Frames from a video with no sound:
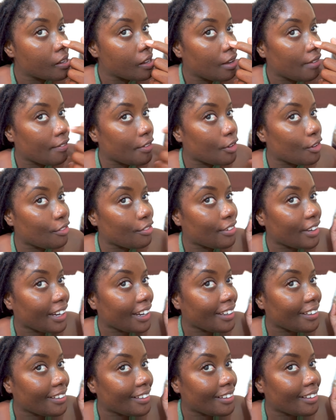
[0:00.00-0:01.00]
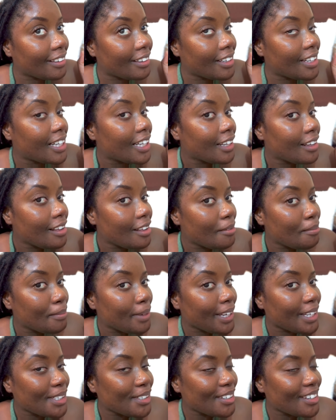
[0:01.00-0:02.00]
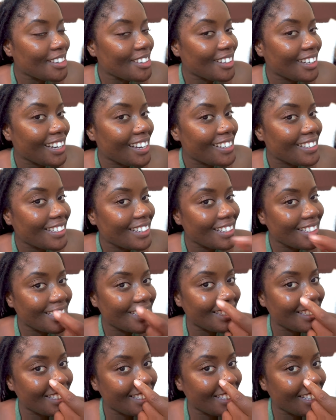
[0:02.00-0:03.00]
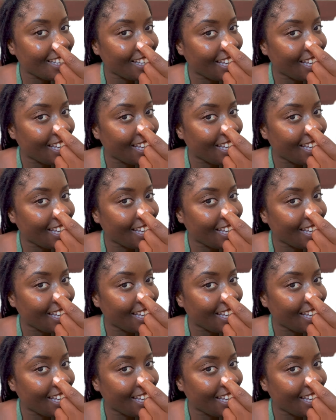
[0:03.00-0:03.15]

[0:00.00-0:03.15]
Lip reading: viewfinder, make sure you guys can see